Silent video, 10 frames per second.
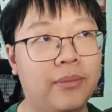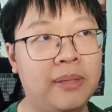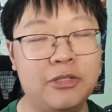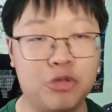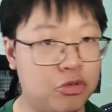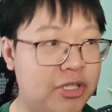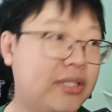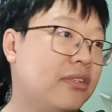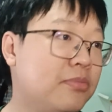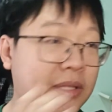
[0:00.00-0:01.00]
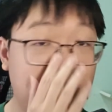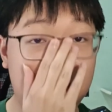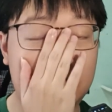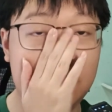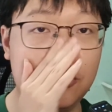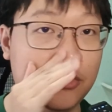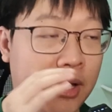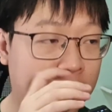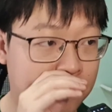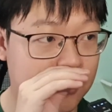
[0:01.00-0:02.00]
draw triggers, because you need to
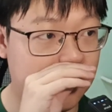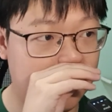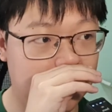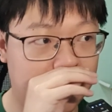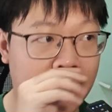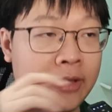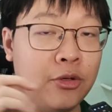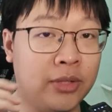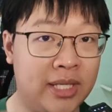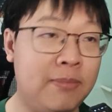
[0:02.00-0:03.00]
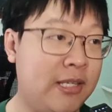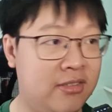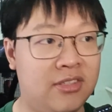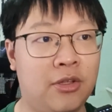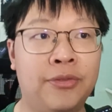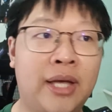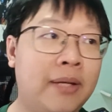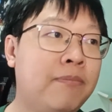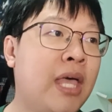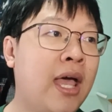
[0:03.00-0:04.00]
have like your key pieces on time.